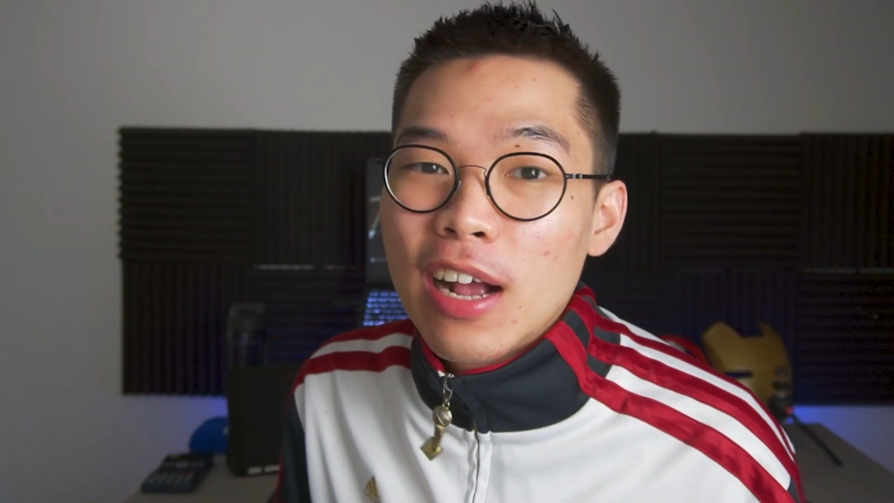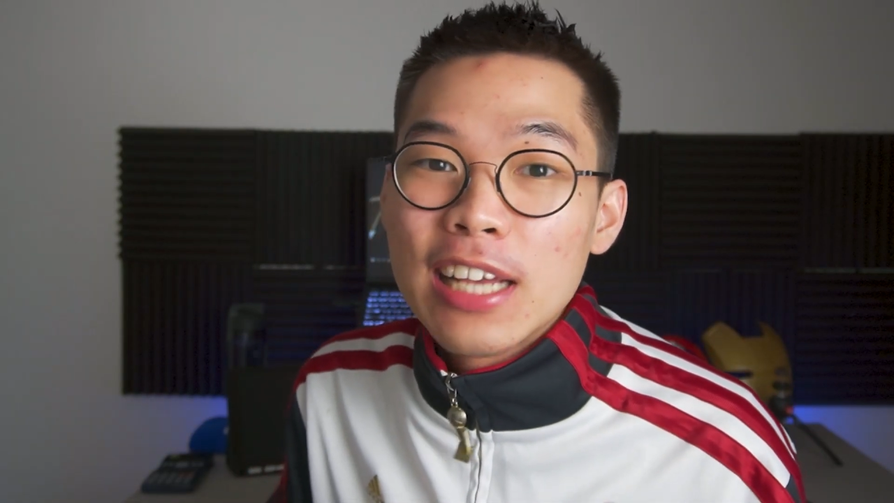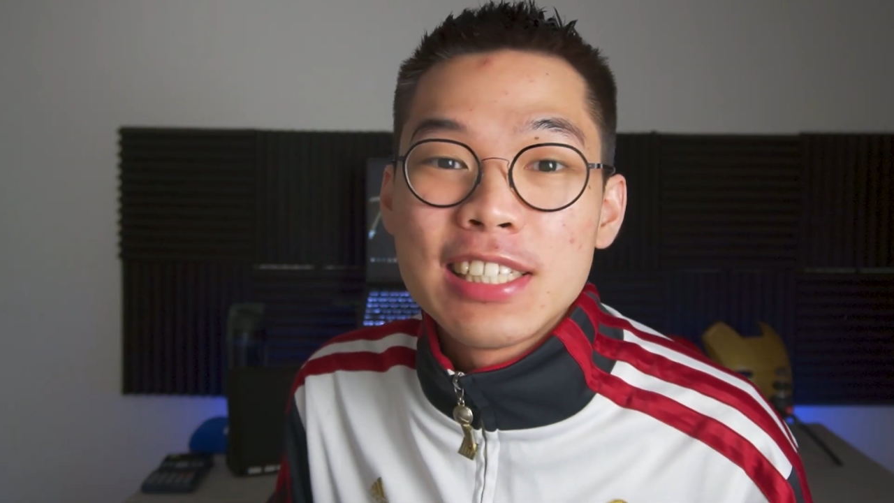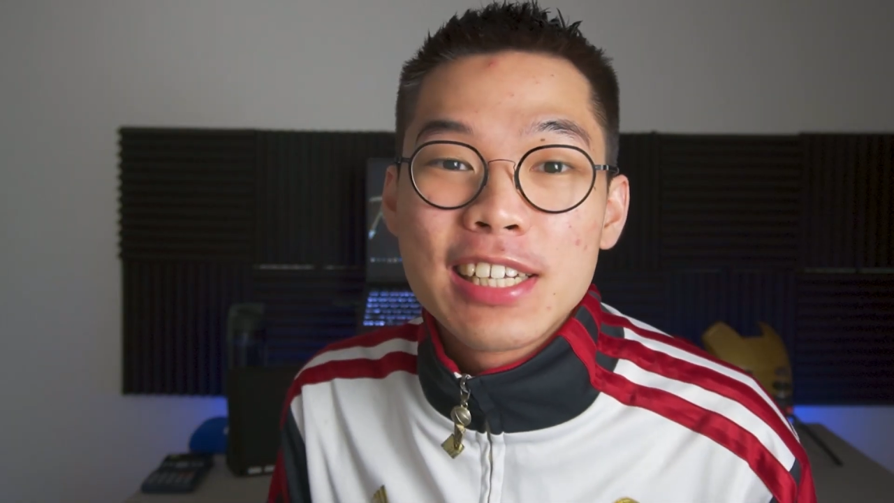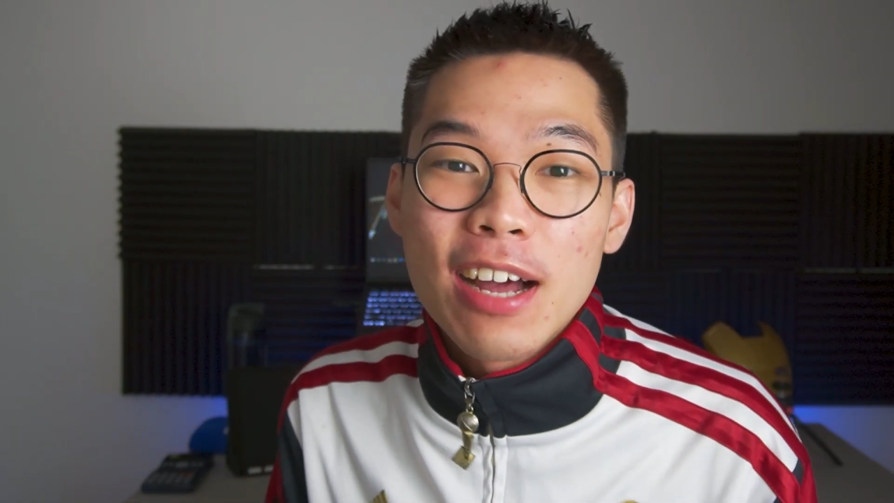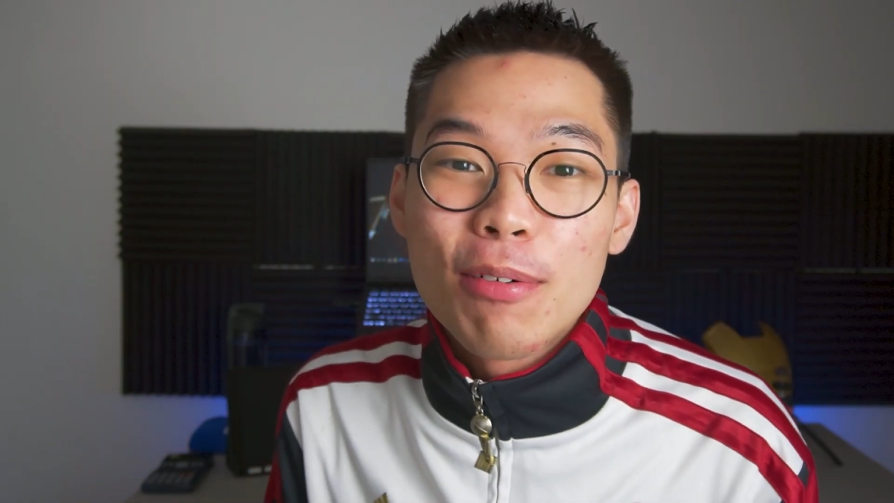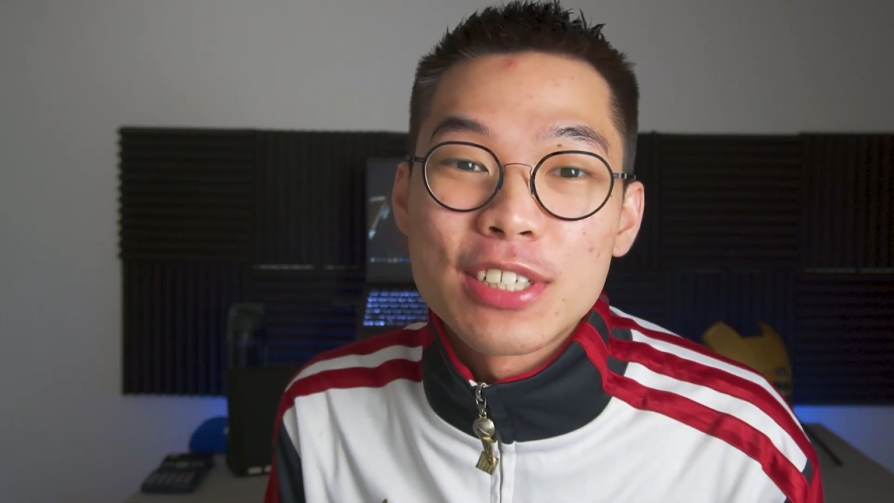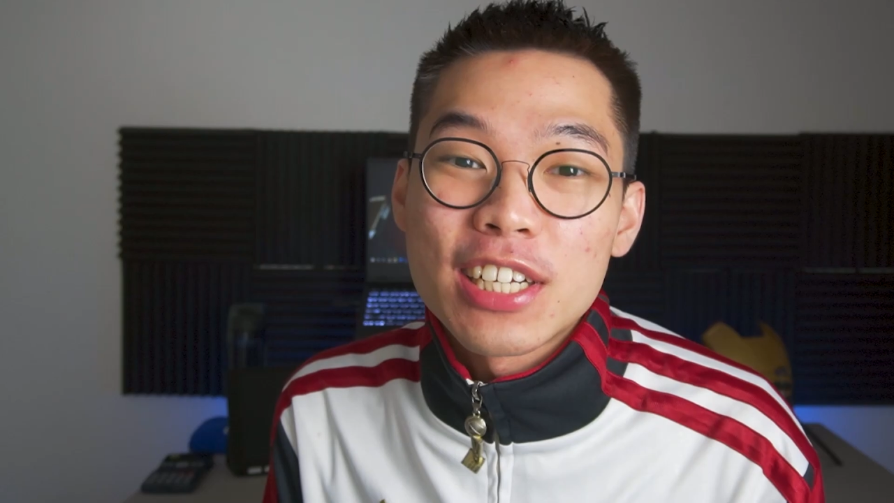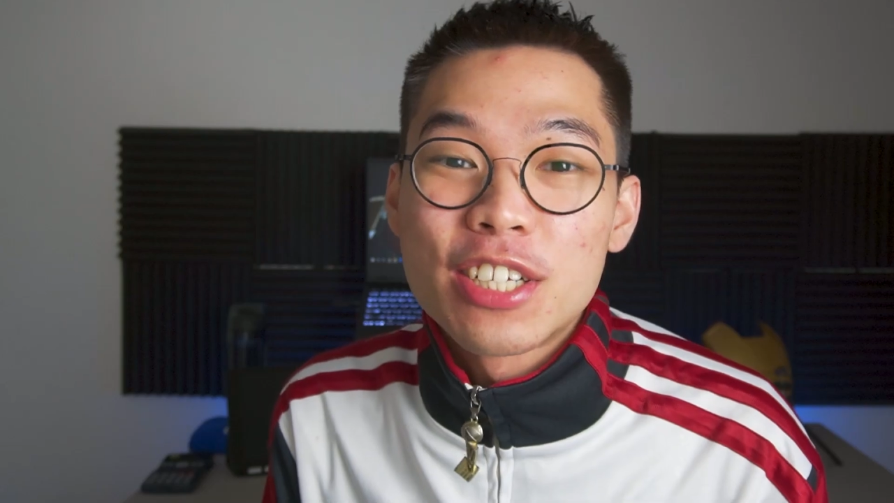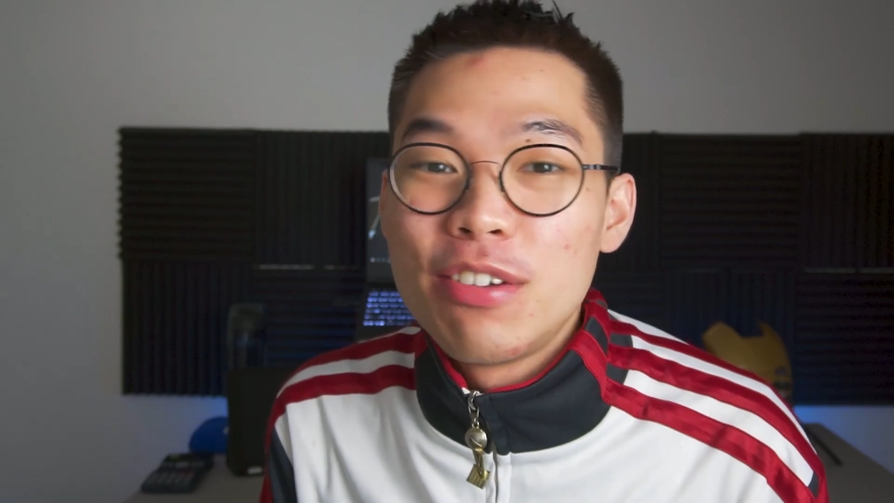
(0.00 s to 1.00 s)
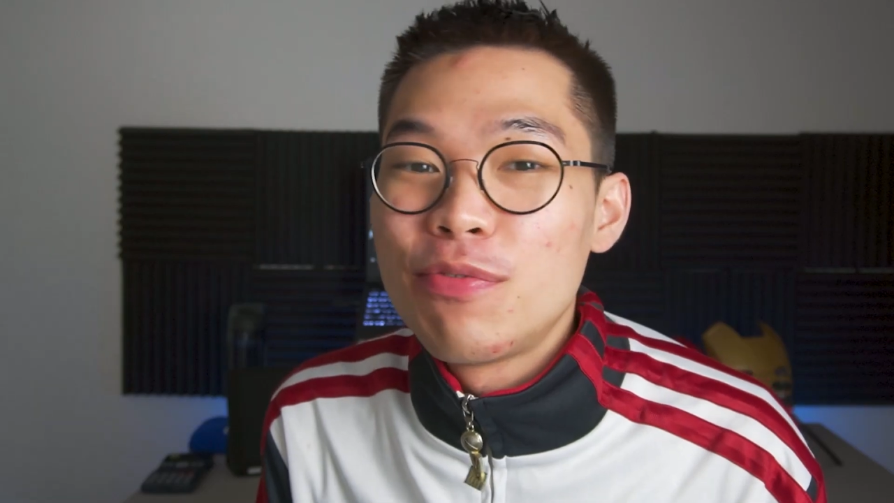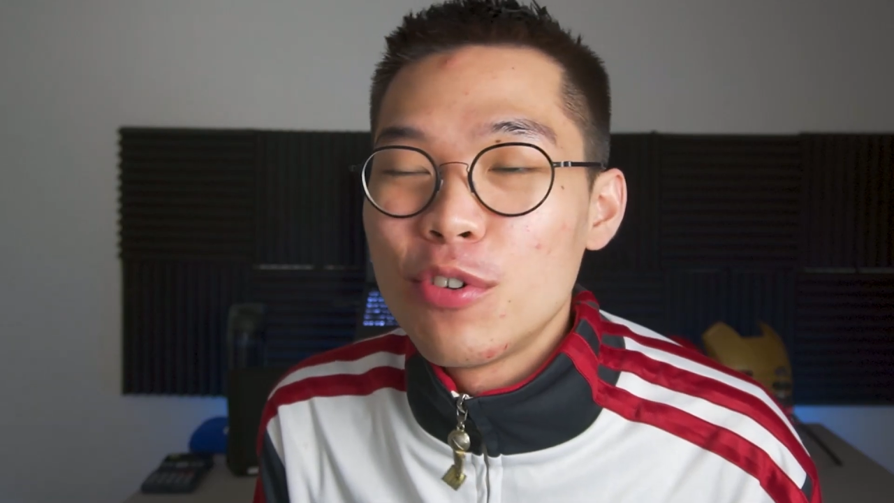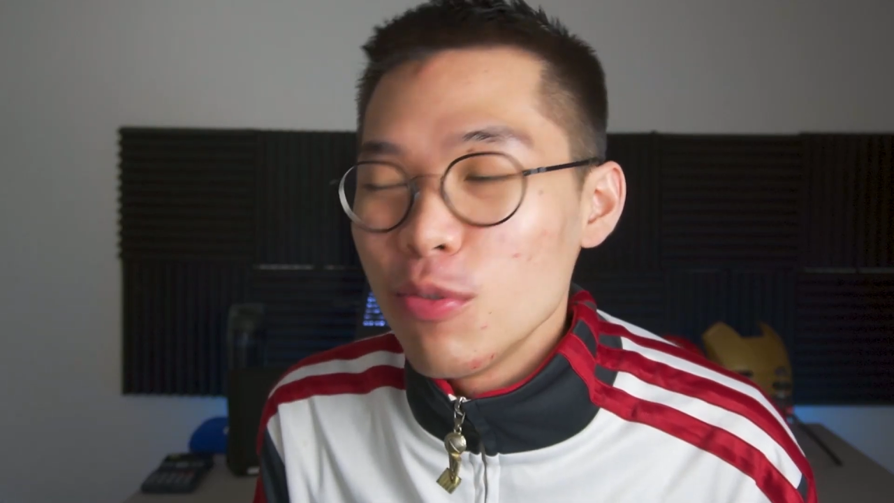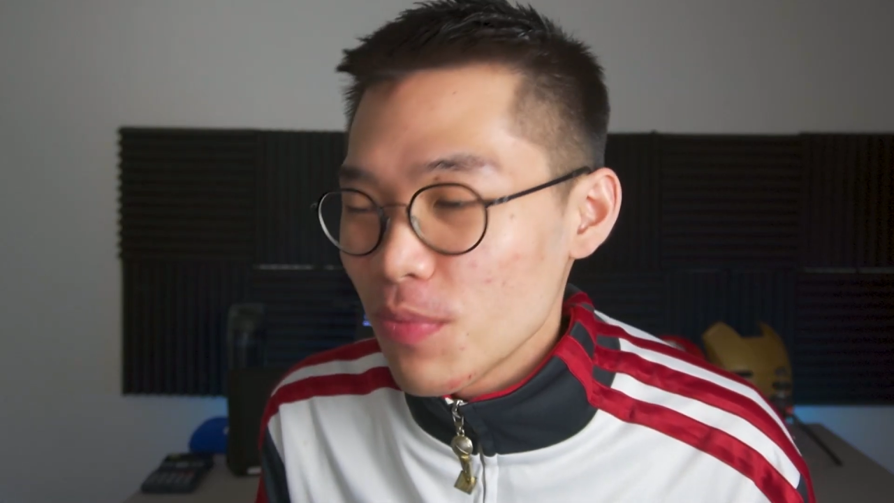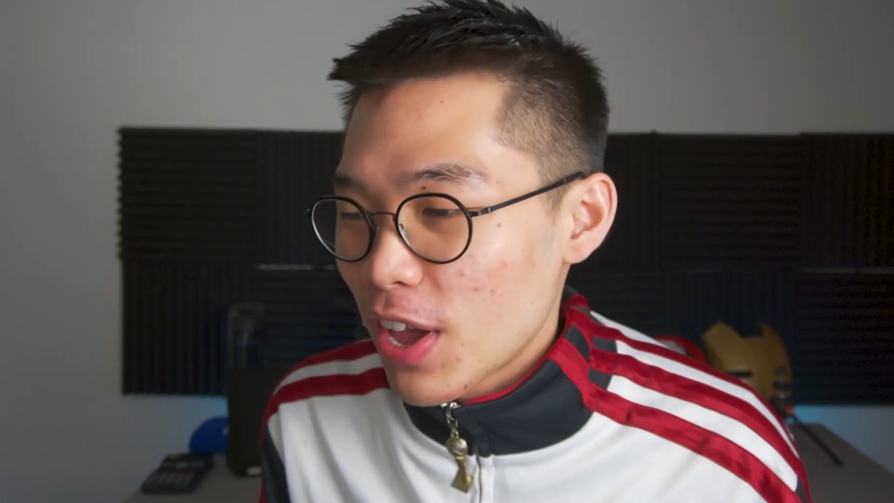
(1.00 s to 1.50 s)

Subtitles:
SD card was actually full,